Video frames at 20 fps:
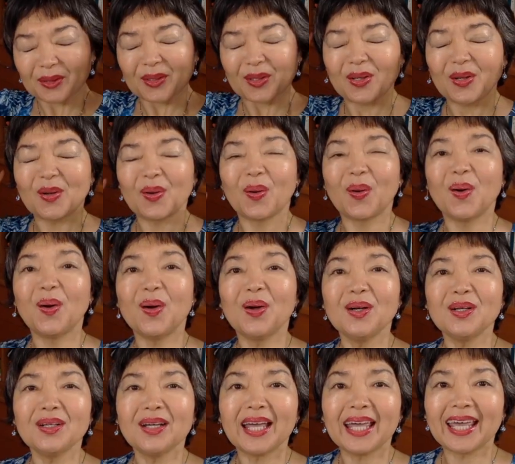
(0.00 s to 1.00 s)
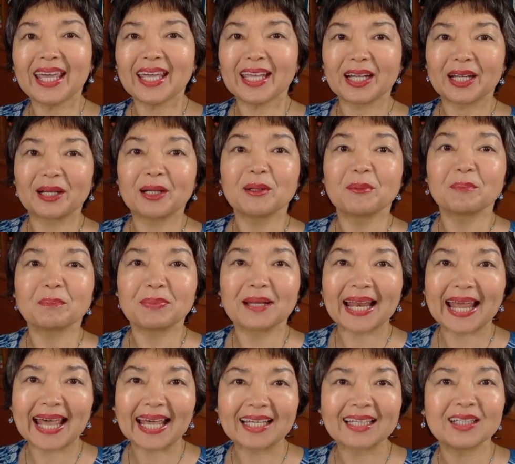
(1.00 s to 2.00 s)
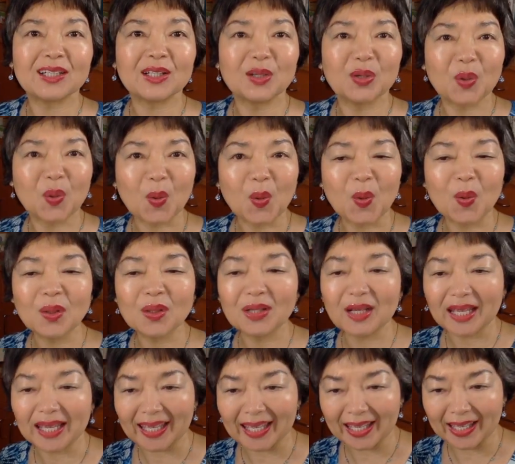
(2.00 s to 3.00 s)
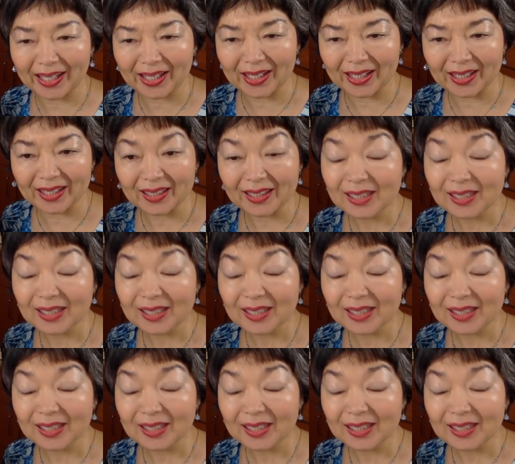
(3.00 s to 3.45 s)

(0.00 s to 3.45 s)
long hair, black and long hair.